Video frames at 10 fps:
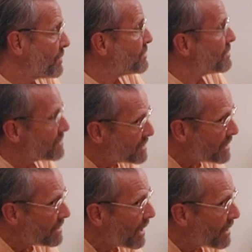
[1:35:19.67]
we should
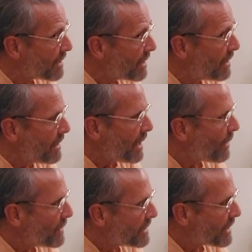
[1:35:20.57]
see that.
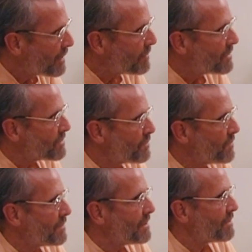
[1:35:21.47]
How he came in this
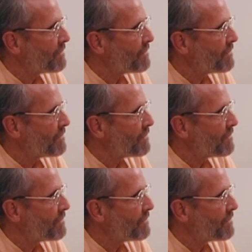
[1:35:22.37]
movement